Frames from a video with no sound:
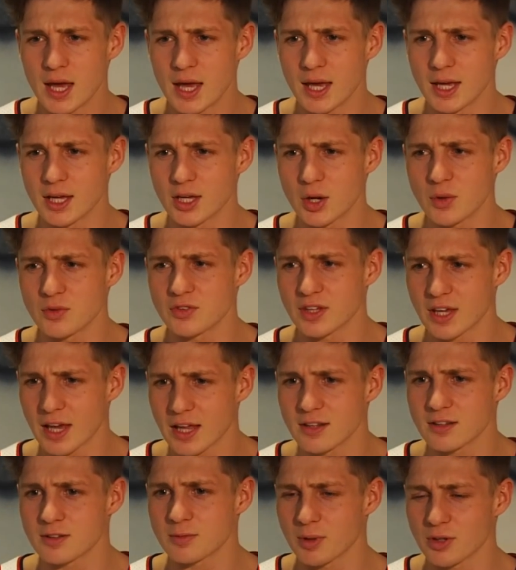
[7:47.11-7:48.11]
it goes
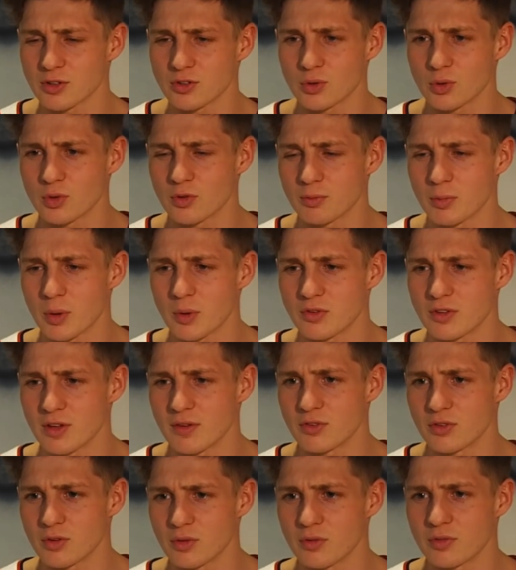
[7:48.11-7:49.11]
against my sort of
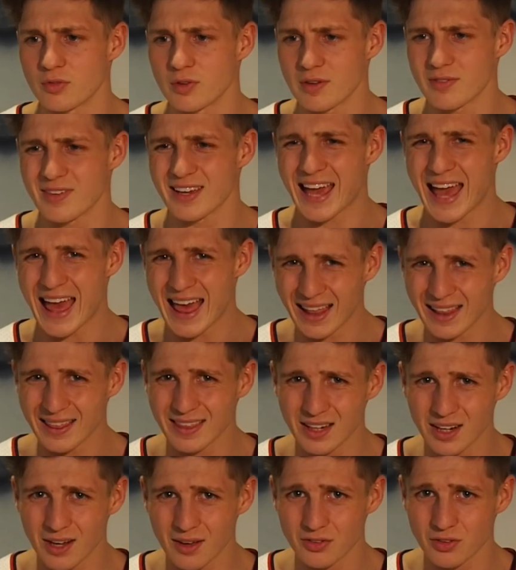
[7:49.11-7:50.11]
motives of living a
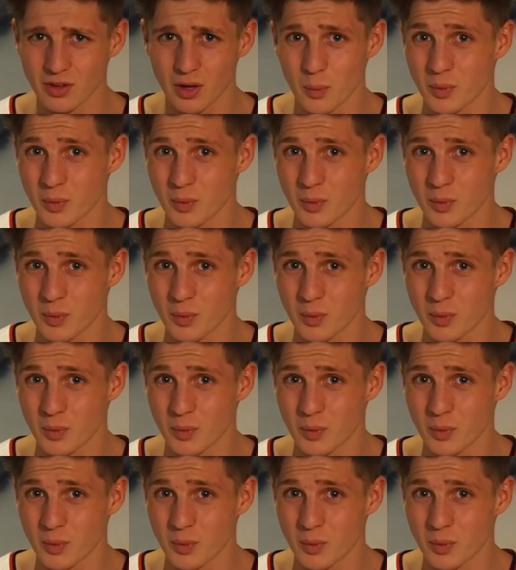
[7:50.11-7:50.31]
healthy lifestyle.